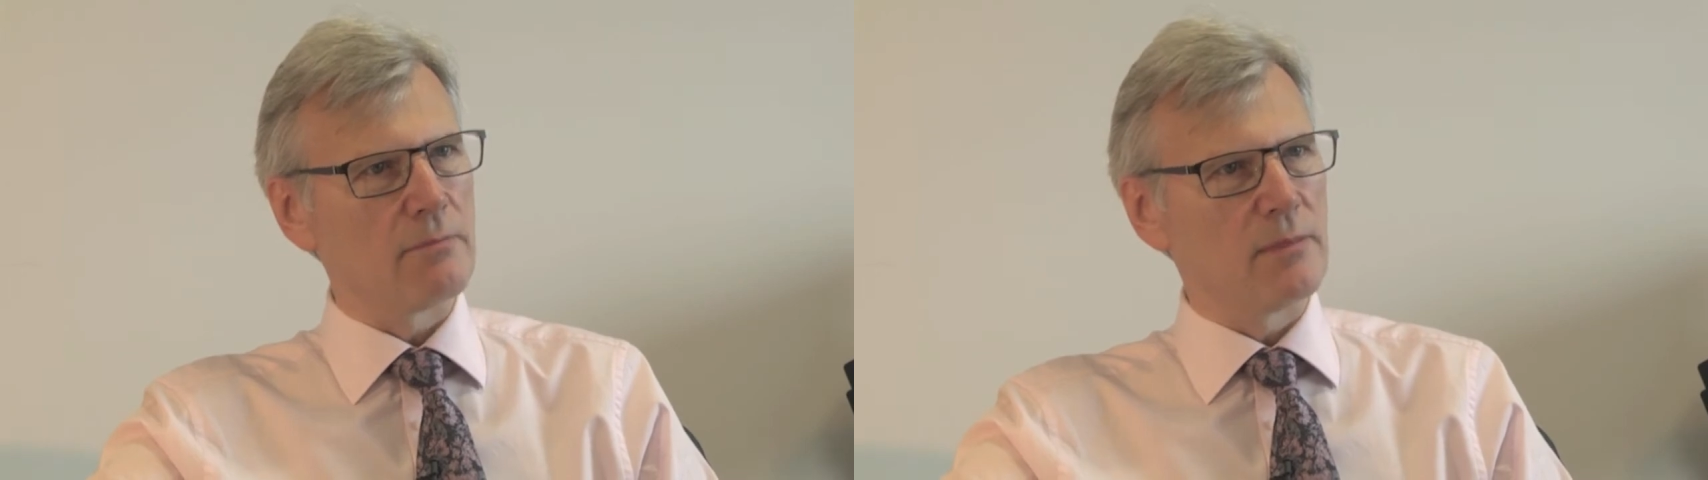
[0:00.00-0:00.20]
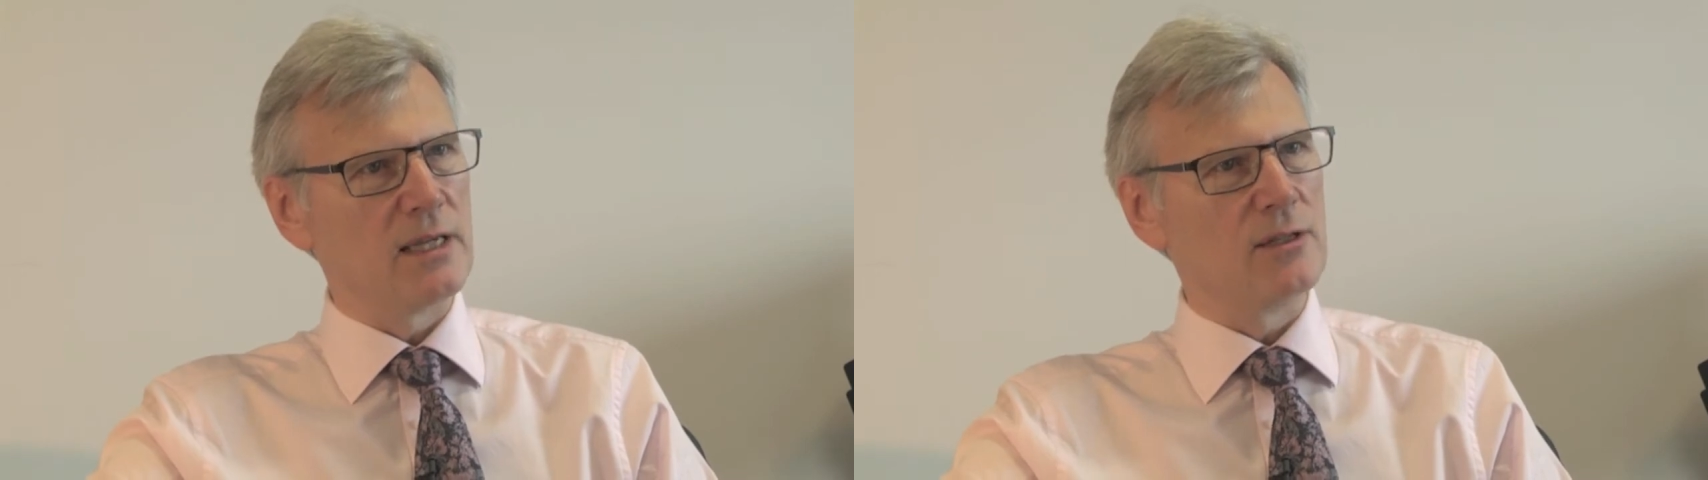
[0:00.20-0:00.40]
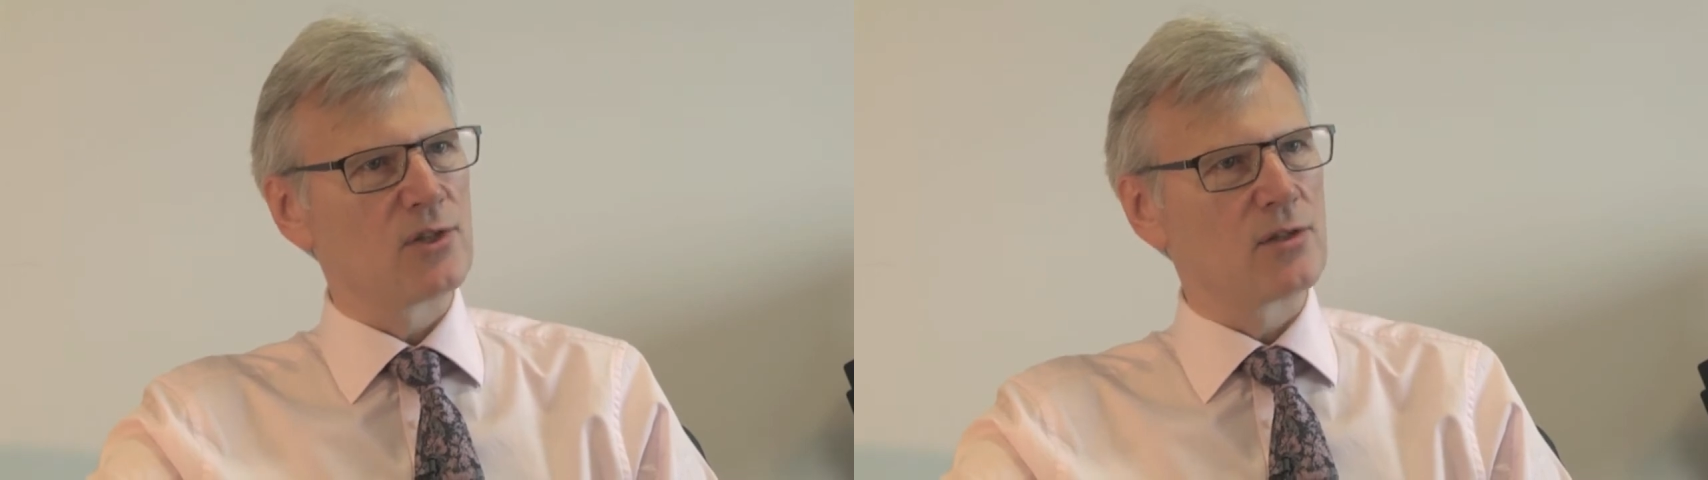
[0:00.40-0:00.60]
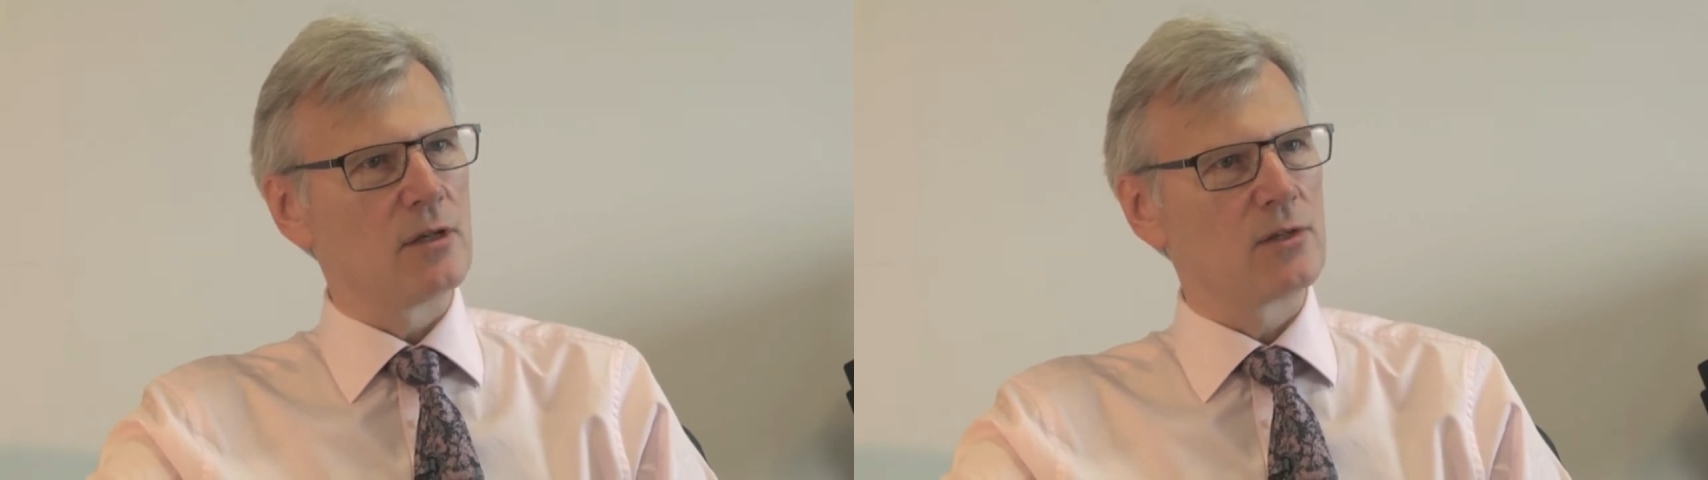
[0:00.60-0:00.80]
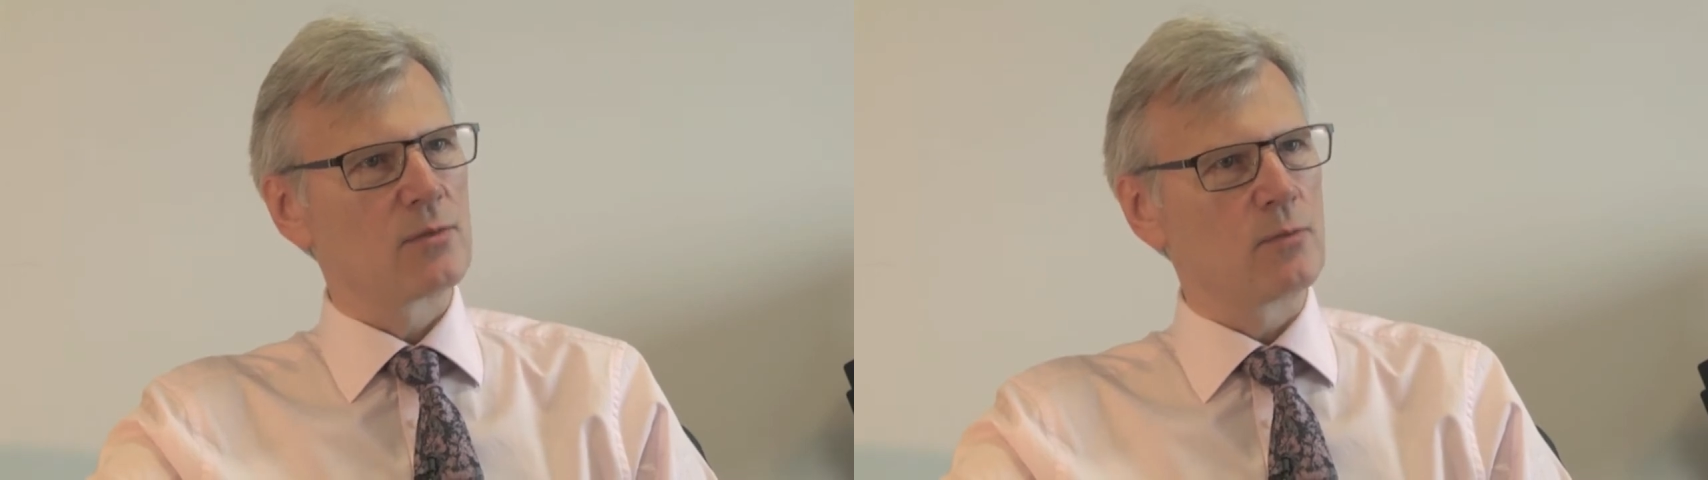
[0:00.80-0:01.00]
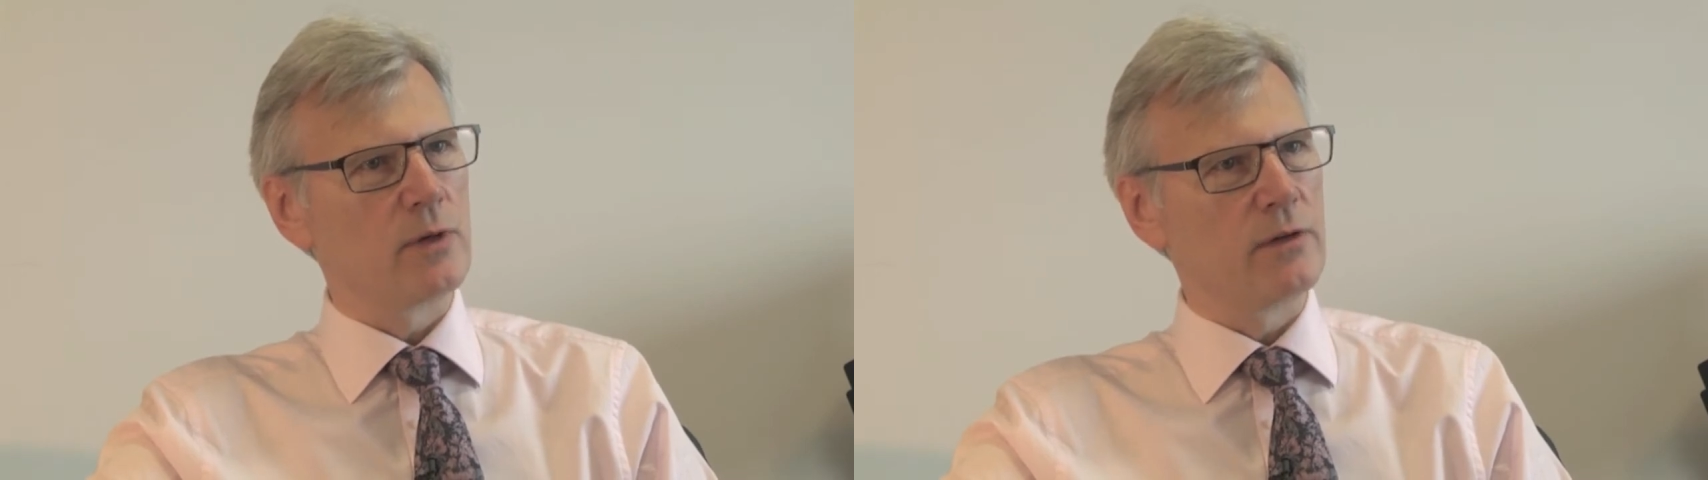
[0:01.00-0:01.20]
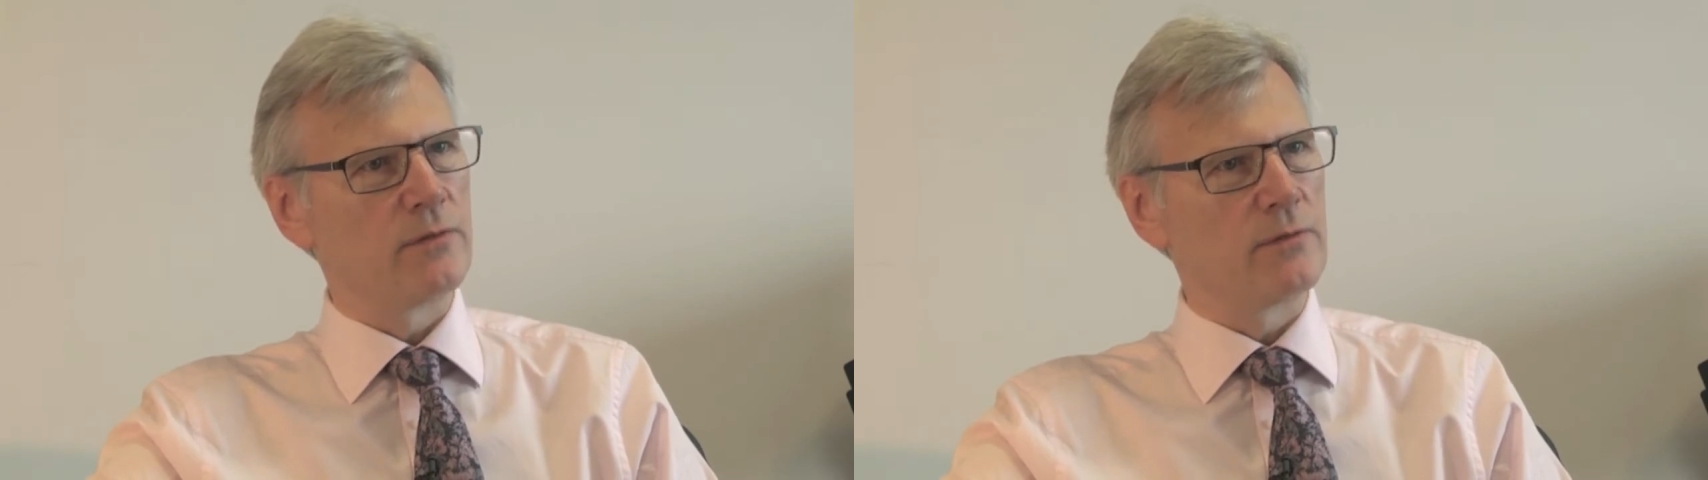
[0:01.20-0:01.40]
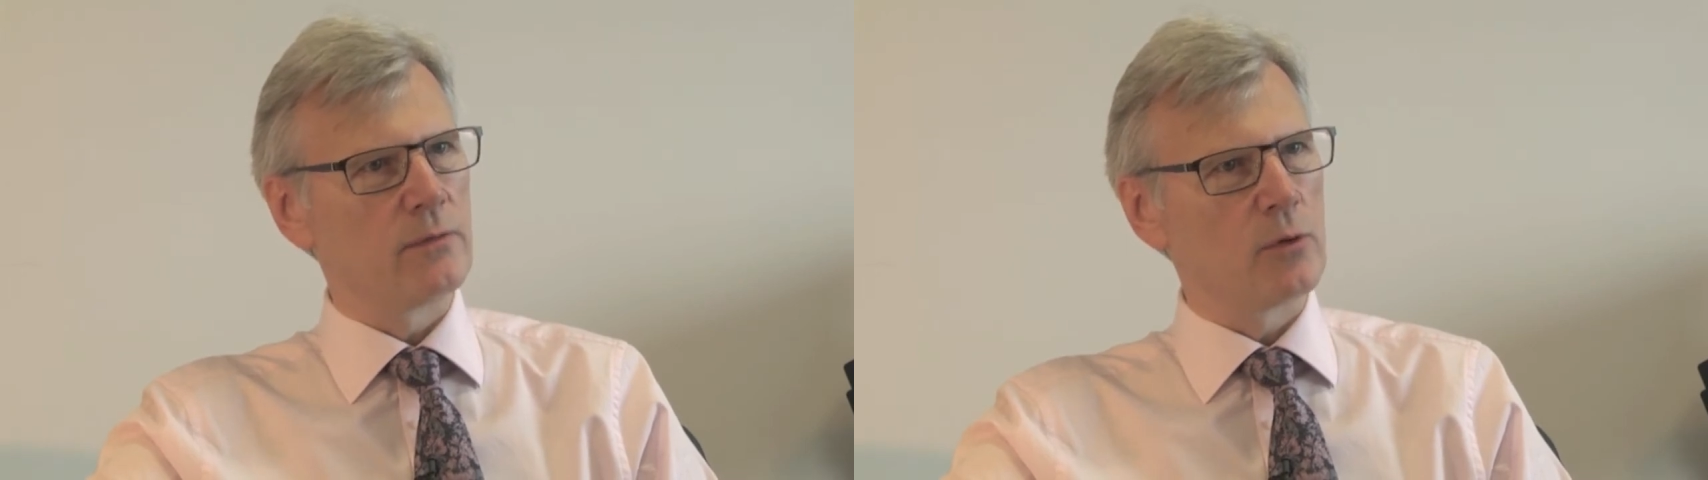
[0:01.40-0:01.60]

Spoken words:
that means that we've